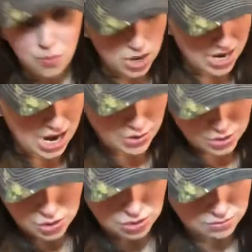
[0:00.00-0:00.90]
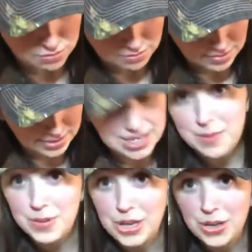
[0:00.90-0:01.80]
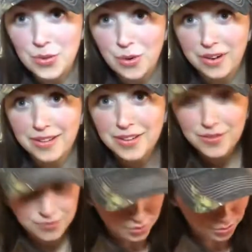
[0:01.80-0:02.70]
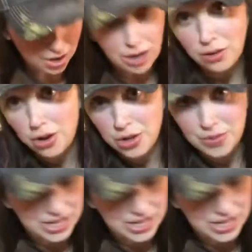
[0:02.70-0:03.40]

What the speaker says: how you're keeping your food or how long you want